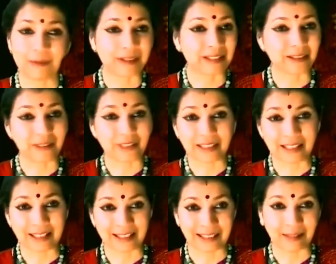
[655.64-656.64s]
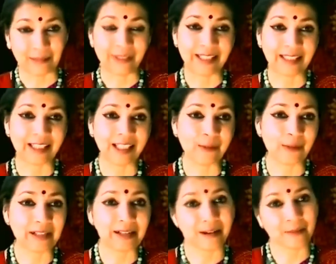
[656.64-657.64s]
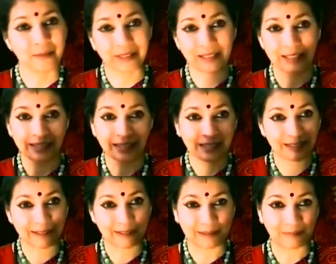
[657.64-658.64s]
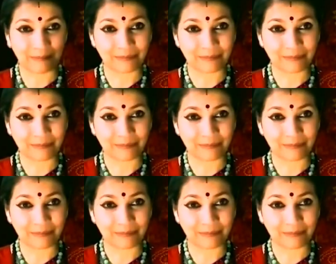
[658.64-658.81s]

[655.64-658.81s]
Whatever it is, the blessing will come with a little,